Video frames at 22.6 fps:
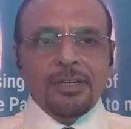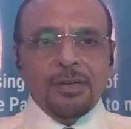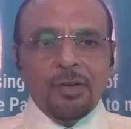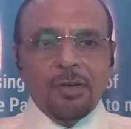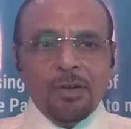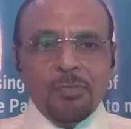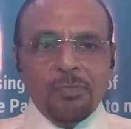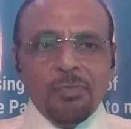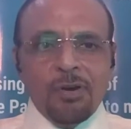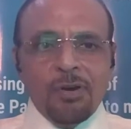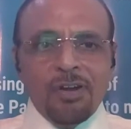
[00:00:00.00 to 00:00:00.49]

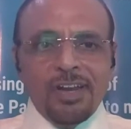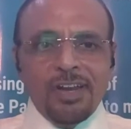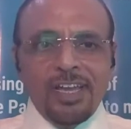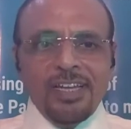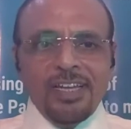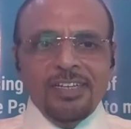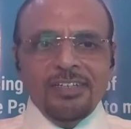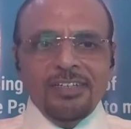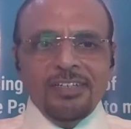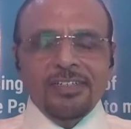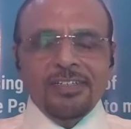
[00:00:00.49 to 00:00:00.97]
Good
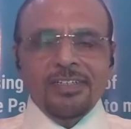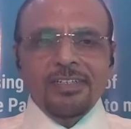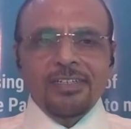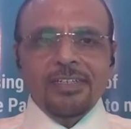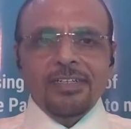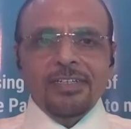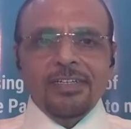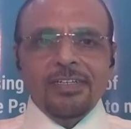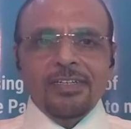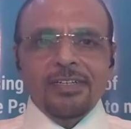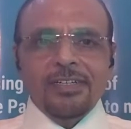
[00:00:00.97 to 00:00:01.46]
morning,
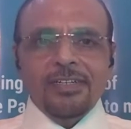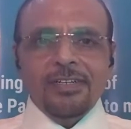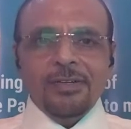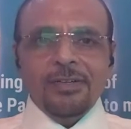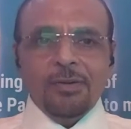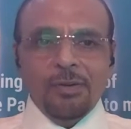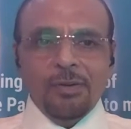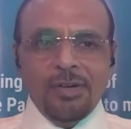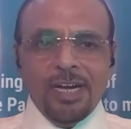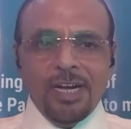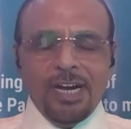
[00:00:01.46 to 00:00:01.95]

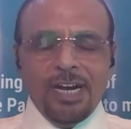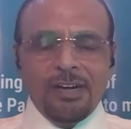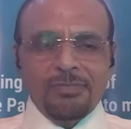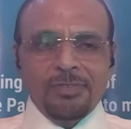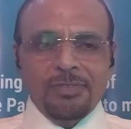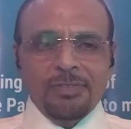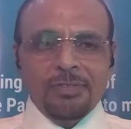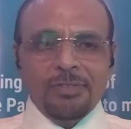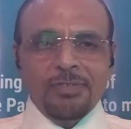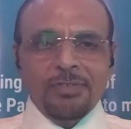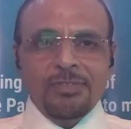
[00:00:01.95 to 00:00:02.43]
good
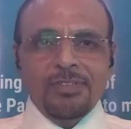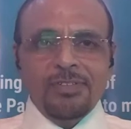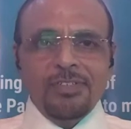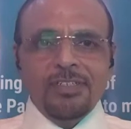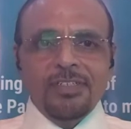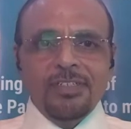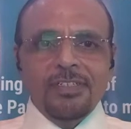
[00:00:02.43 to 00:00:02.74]
afternoon,